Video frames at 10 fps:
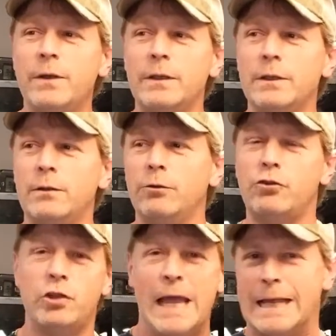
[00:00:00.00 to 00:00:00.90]
the little
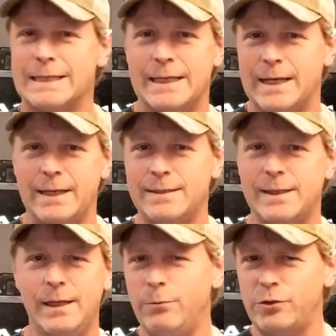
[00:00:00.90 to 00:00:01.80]
chats that I
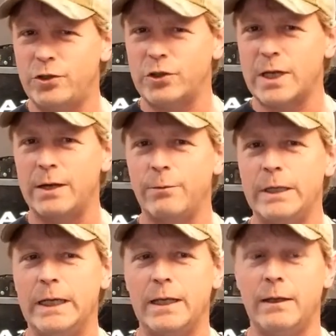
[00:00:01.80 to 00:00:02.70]
seen was just kind of
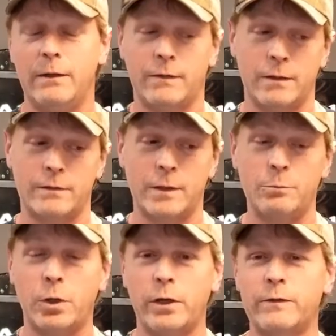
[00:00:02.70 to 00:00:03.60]
ridiculous on some
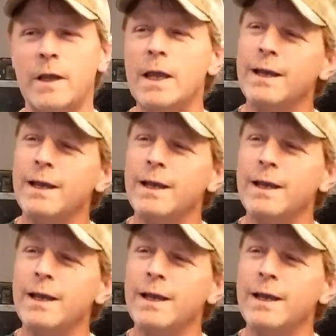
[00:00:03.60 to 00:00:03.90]
parts.